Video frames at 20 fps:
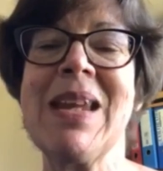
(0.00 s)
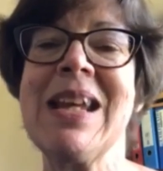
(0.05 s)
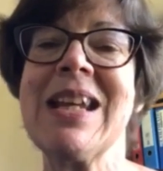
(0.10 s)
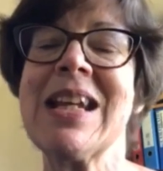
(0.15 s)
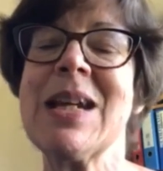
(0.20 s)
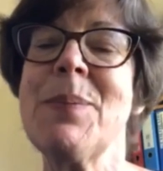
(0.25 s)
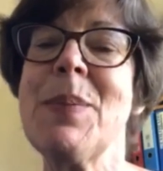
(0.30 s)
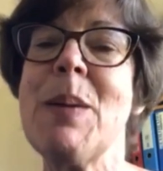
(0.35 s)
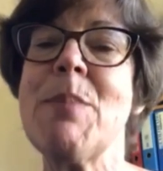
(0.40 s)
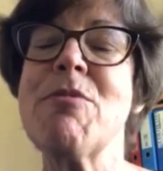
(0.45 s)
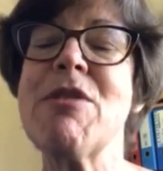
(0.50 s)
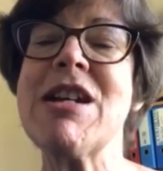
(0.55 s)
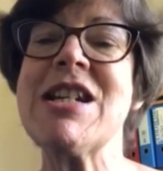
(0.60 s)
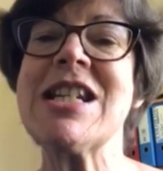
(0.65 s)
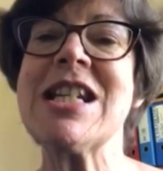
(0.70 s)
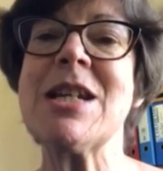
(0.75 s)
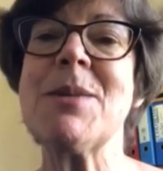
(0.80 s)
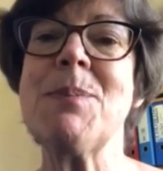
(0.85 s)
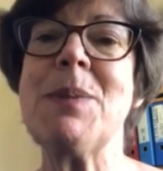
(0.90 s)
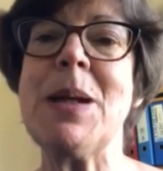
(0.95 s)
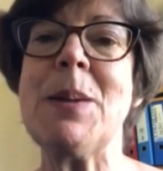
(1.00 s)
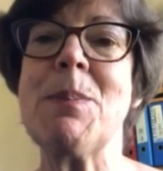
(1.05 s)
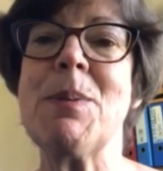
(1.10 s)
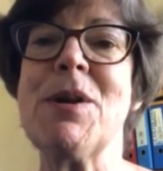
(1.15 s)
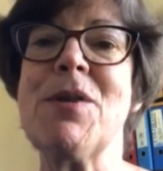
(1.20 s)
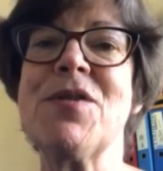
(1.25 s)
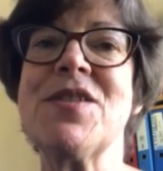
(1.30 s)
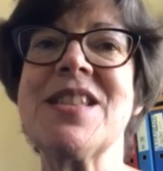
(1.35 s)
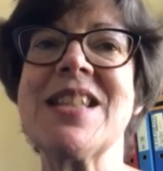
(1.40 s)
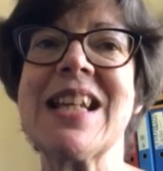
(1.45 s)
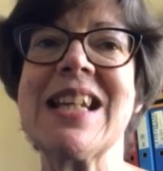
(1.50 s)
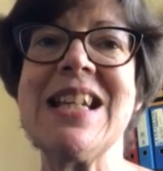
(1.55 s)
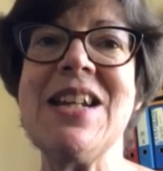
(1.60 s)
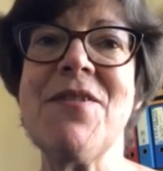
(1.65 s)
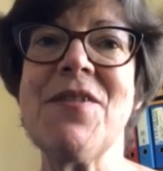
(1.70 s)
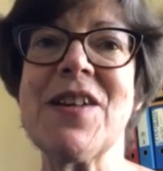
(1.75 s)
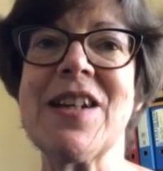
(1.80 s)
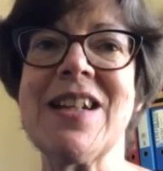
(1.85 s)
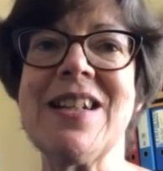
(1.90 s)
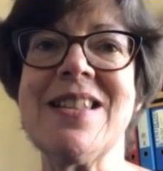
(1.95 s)
commemorating people of
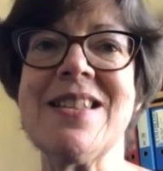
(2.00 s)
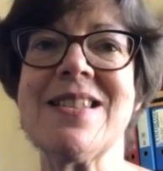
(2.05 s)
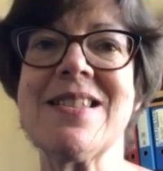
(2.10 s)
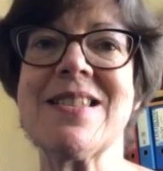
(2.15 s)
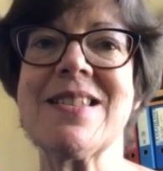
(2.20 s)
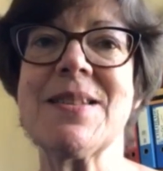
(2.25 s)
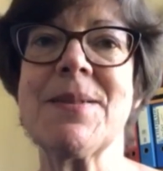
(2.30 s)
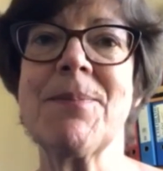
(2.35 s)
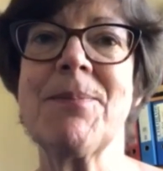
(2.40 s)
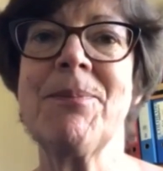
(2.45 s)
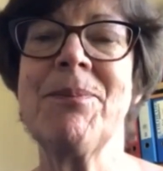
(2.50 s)
significance.